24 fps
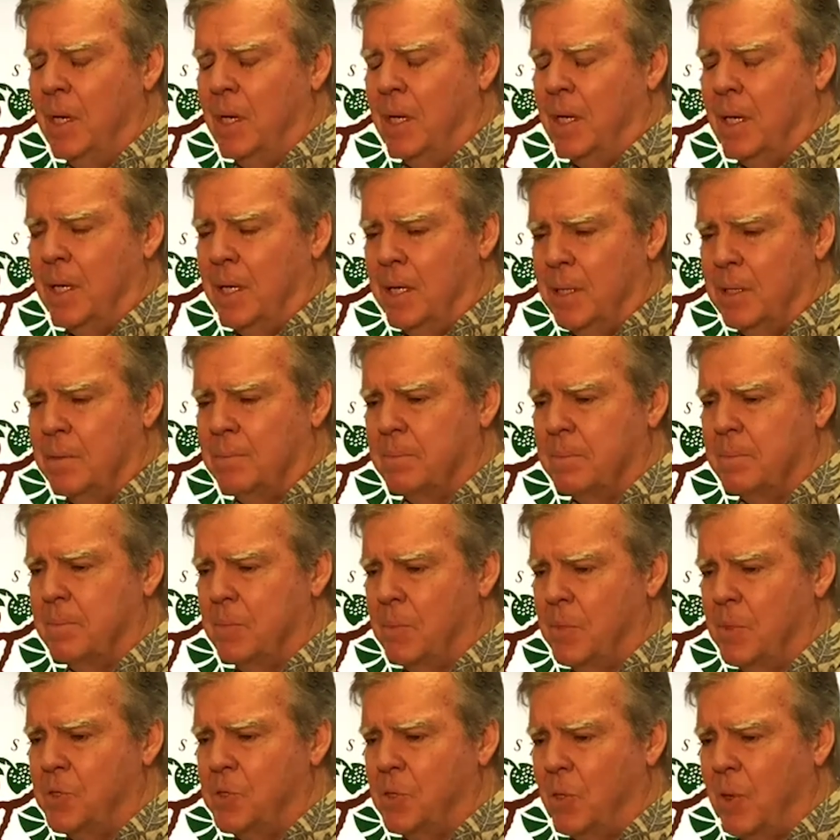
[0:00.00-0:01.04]

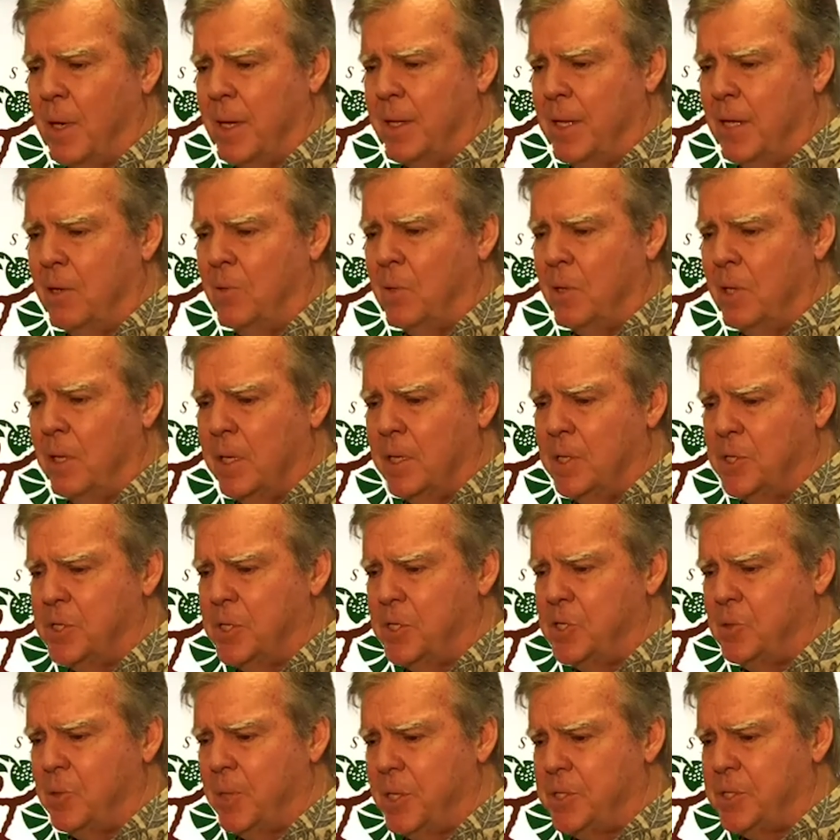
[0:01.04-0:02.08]
So I think we're in a
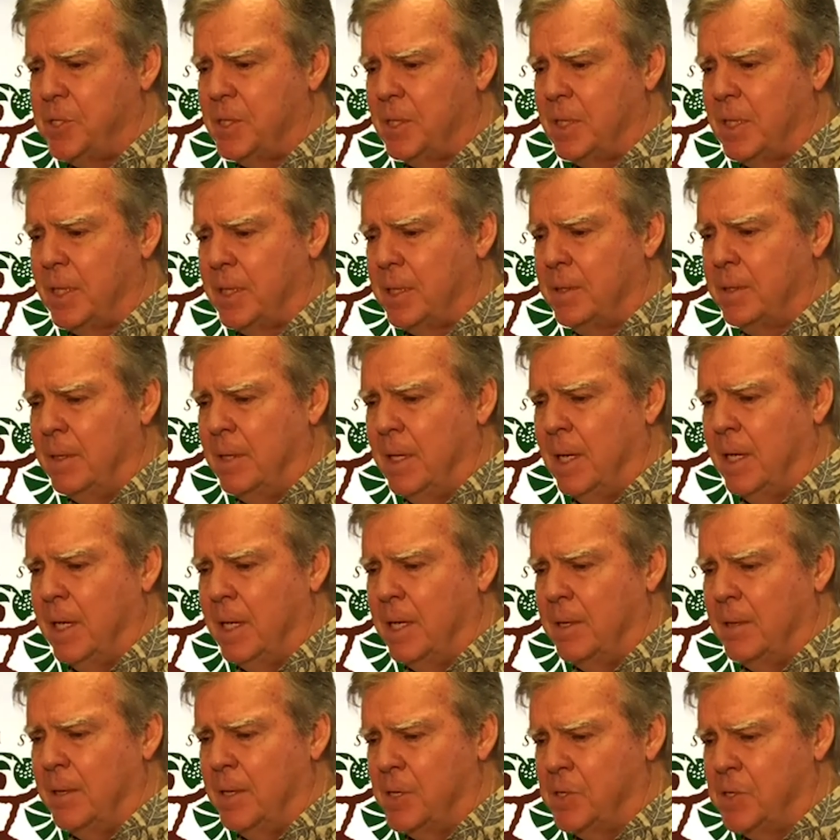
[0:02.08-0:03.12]
situation that
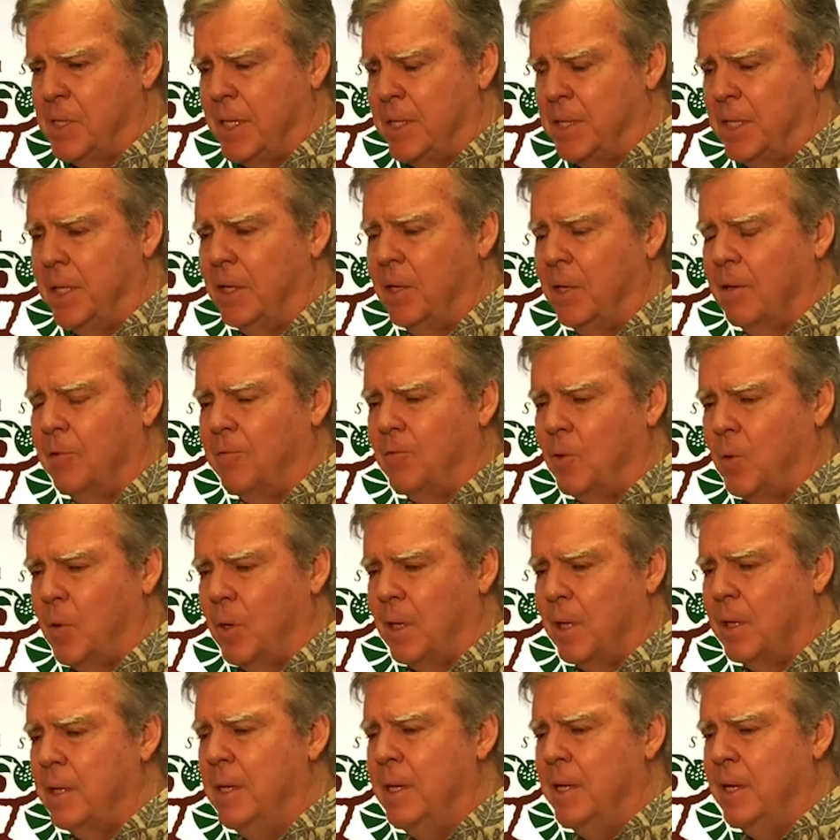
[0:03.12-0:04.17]
is ideal
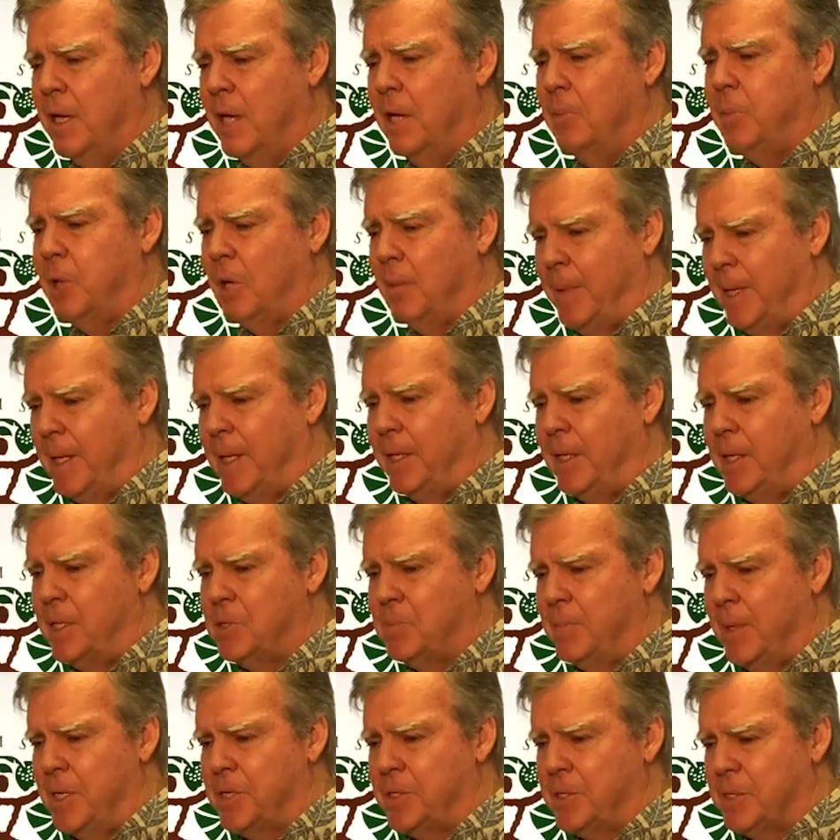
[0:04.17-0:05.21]
for implementing these
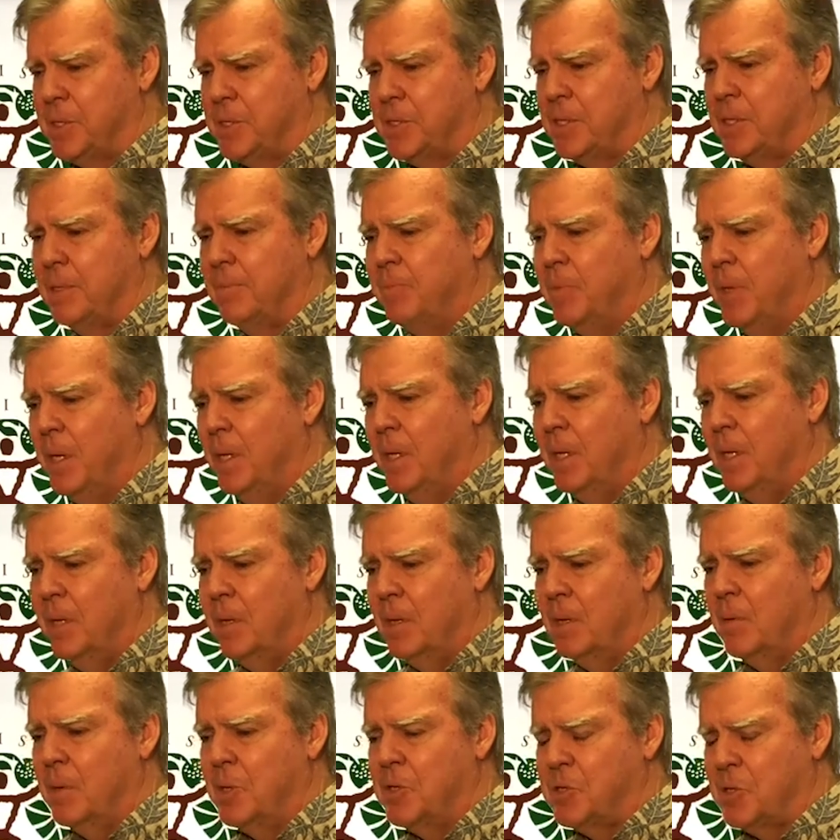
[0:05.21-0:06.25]
measures.
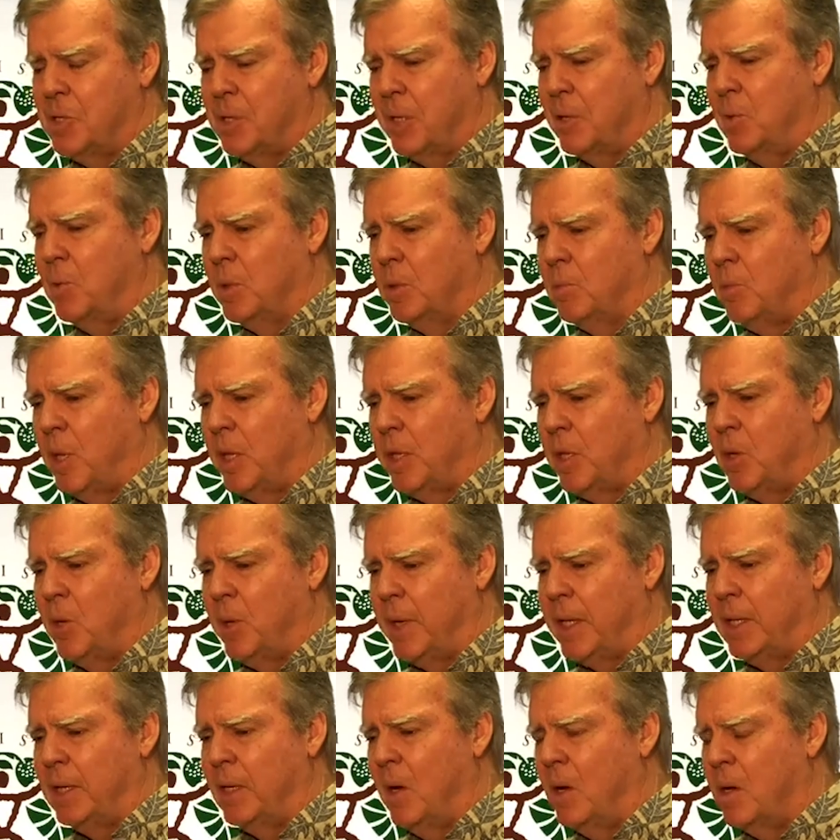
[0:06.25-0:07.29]
We certainly wouldn't want to go
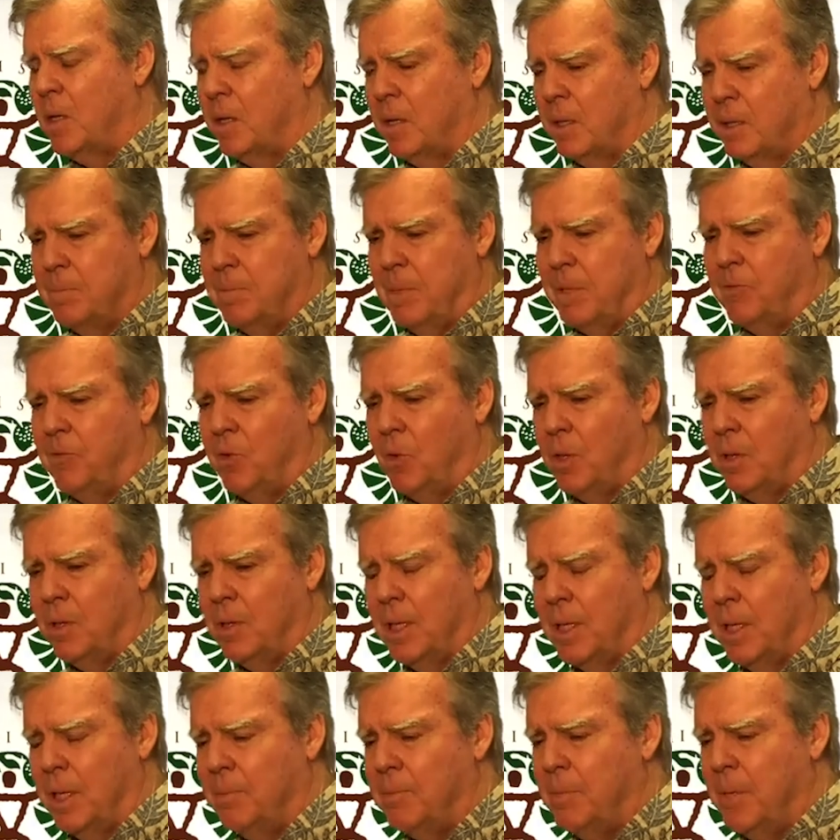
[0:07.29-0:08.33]
any longer
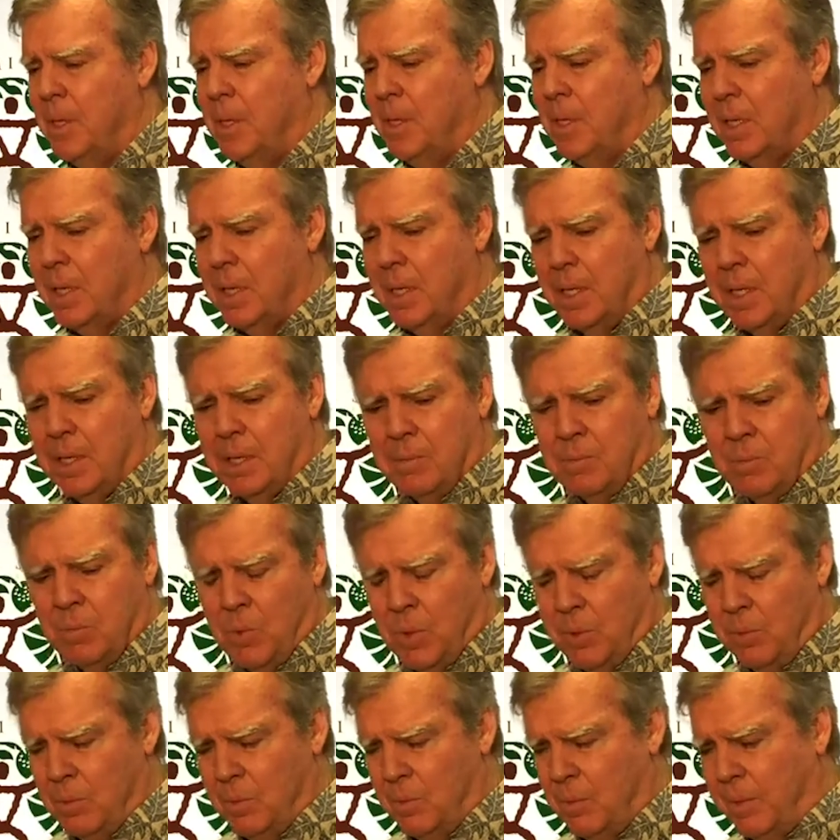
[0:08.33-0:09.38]
before
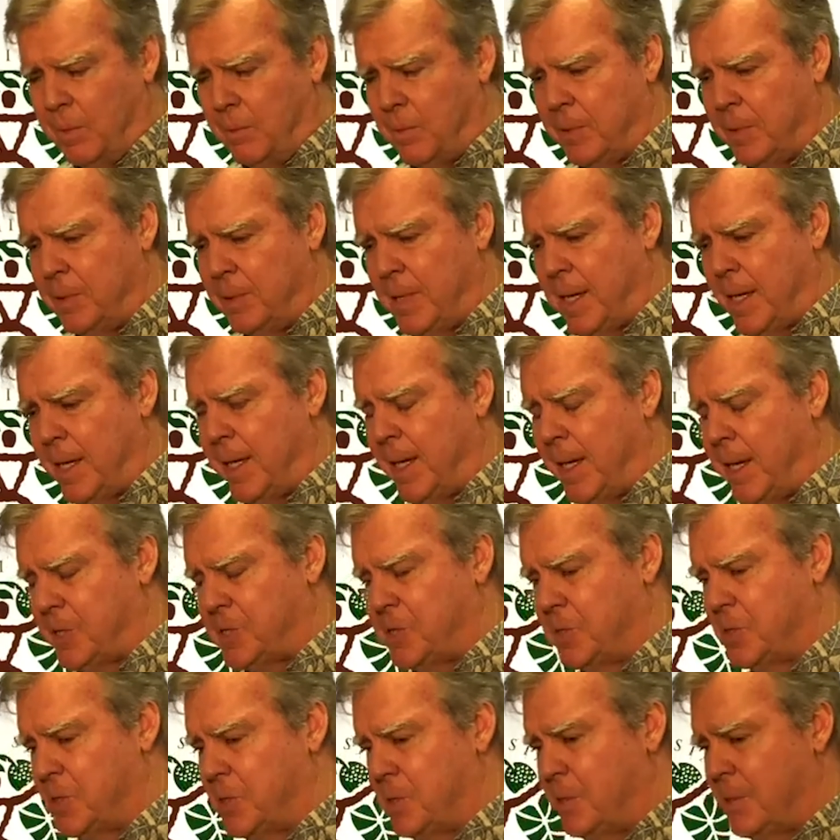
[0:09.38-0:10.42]
taking
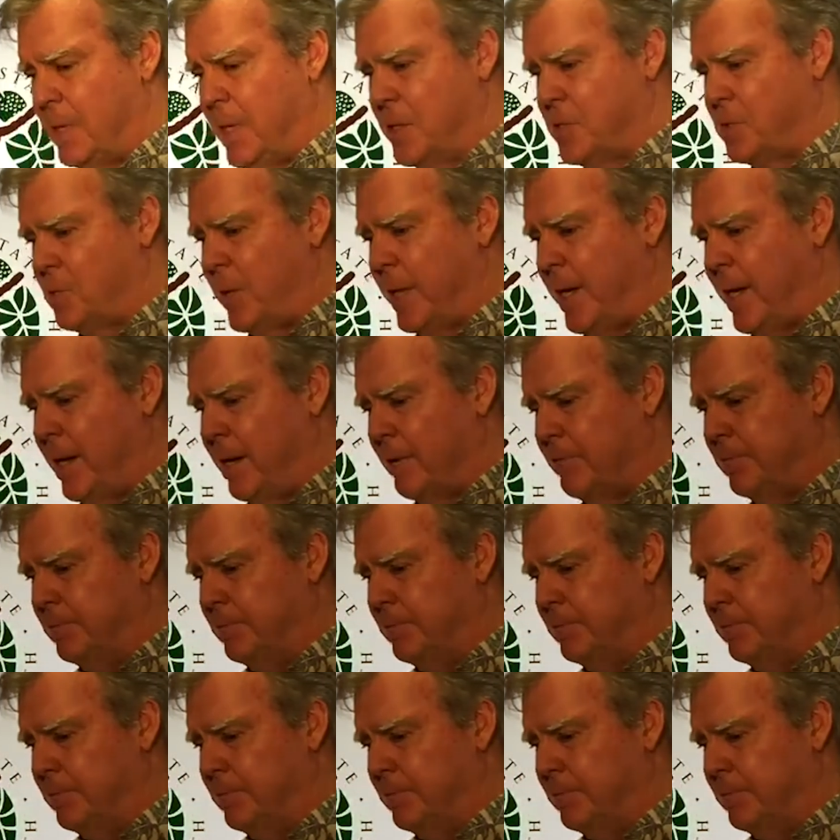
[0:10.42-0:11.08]
actions as we have.